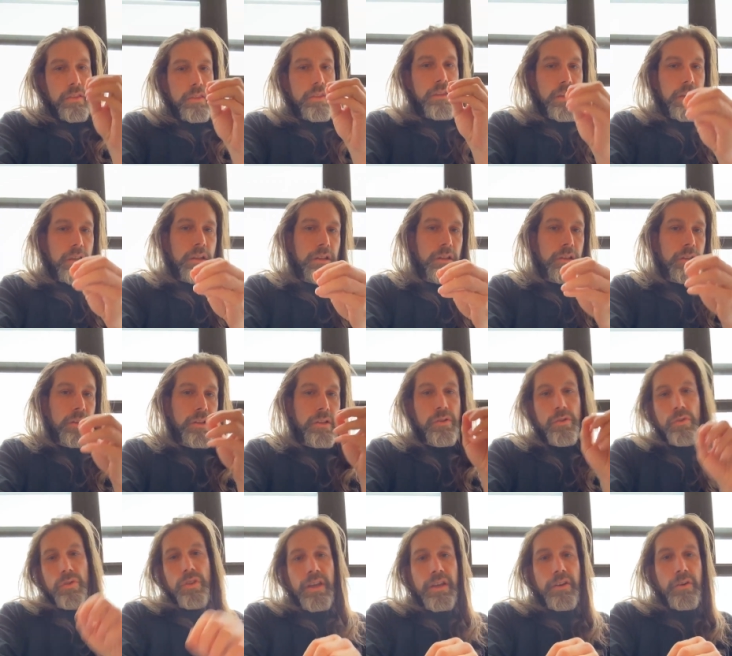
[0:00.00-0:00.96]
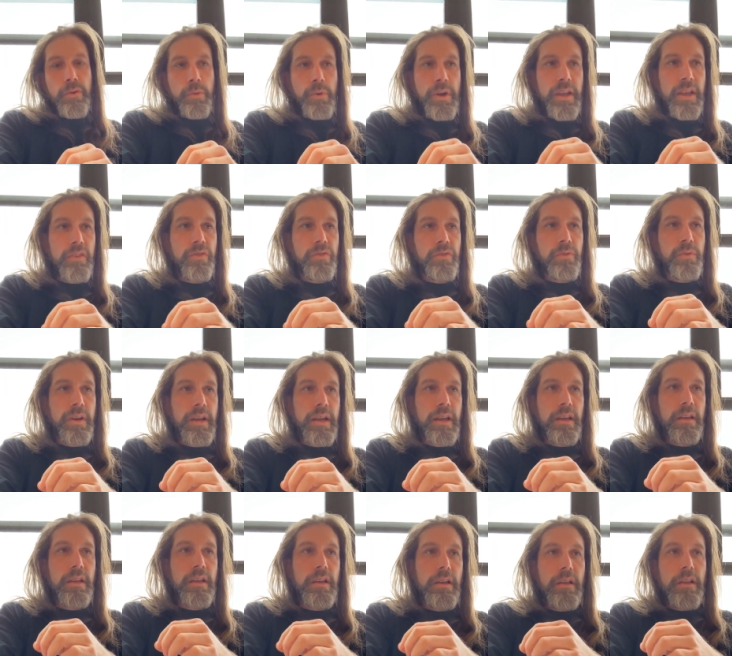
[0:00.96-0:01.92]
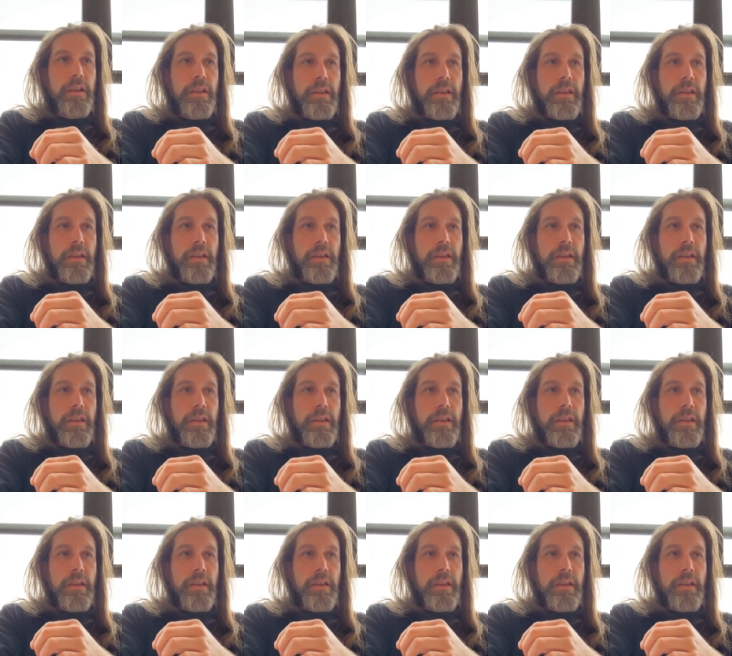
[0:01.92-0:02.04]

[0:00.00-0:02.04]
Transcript: and thin, you know, lighter weights, right?